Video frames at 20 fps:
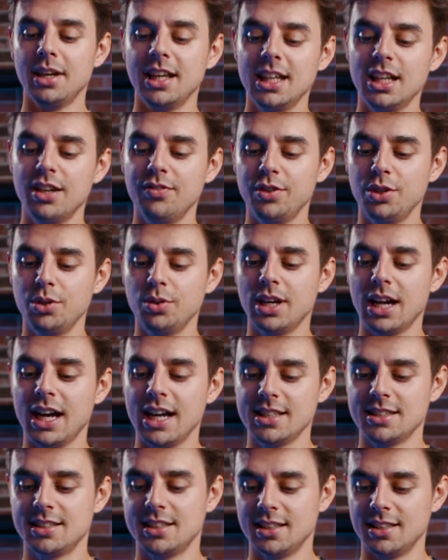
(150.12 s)
many of you
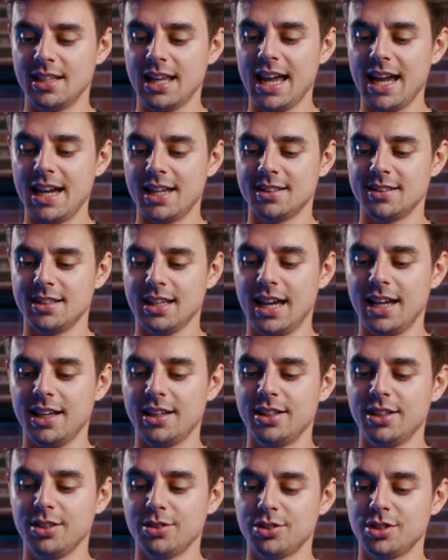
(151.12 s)
guys that had, I
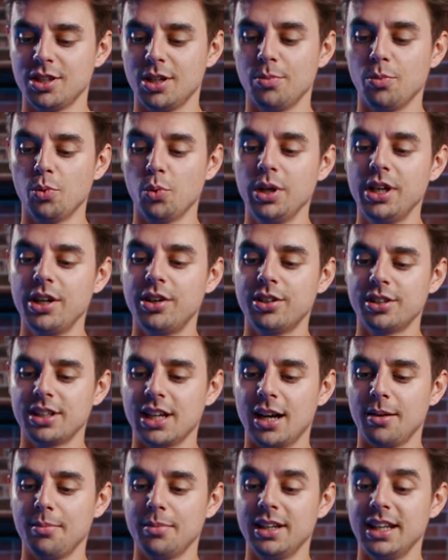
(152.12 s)
don't know, some weird
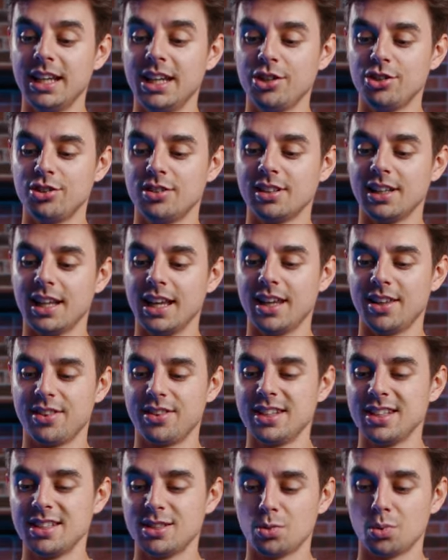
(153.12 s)
combination like
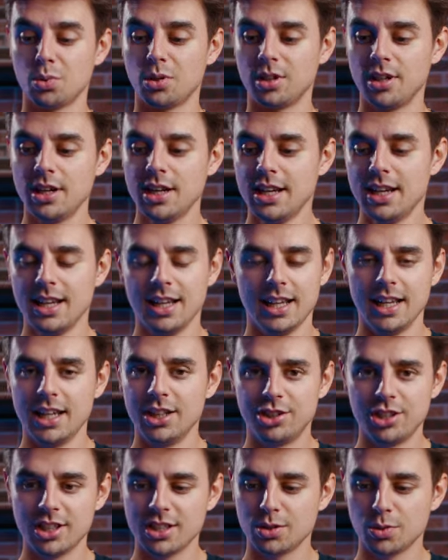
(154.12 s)
this where it
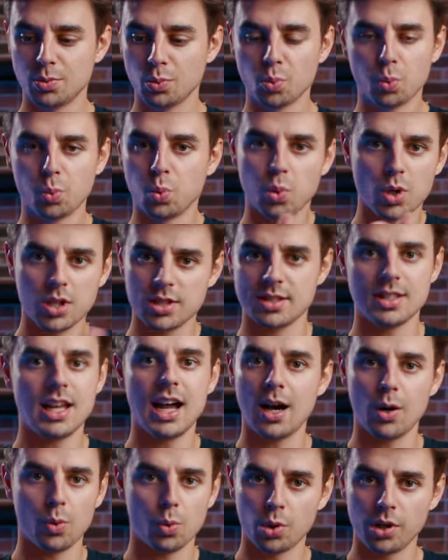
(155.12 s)
just was
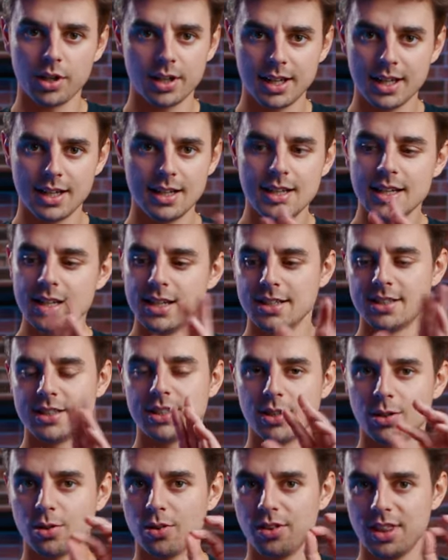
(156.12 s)
not working.
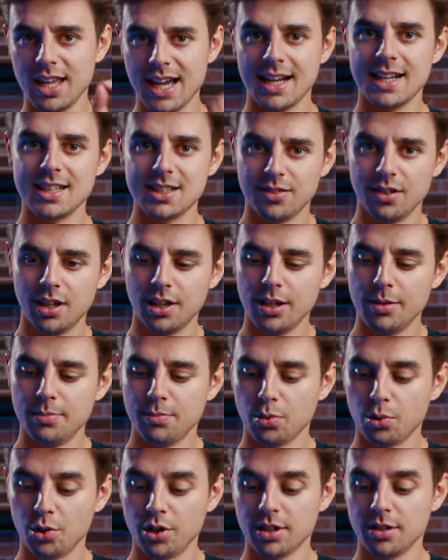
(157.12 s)
So that is very
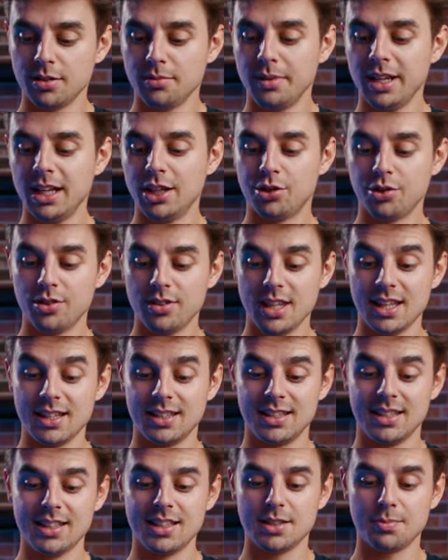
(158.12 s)
important. Make sure
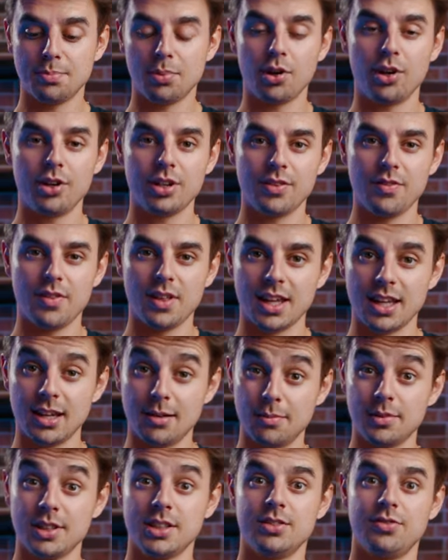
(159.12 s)
that this part of the
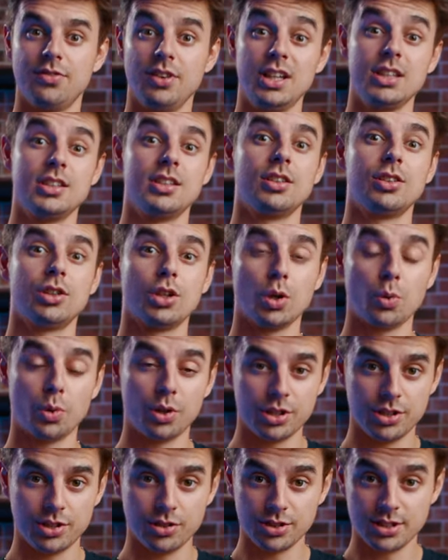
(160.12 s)
gimbal is facing
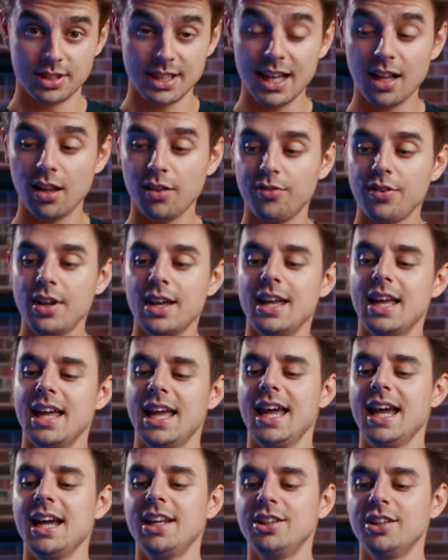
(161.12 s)
towards yourself
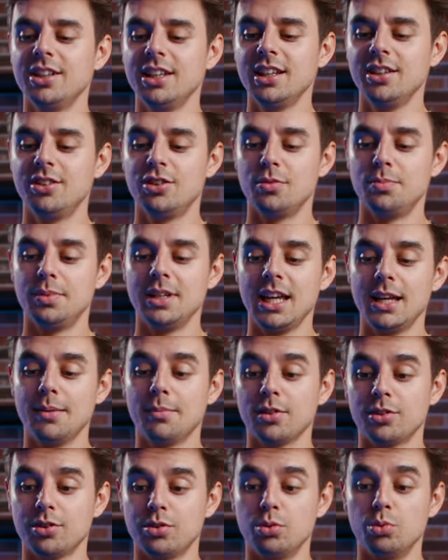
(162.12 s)
and you need to be
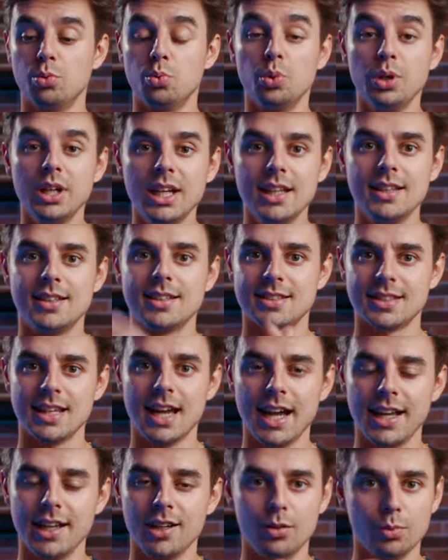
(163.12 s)
able to read
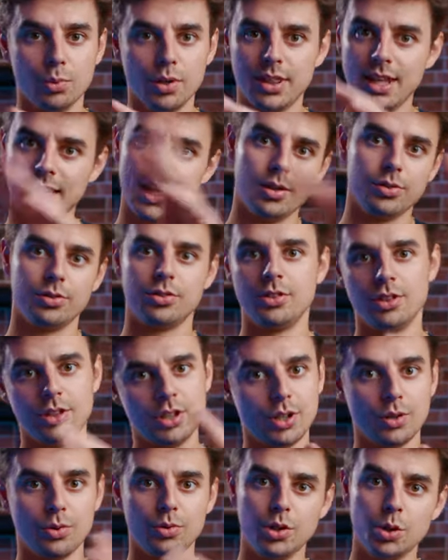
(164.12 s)
Zhiyun without, you
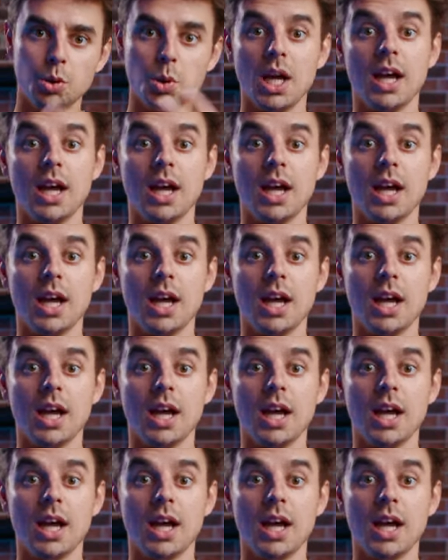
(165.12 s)
know, you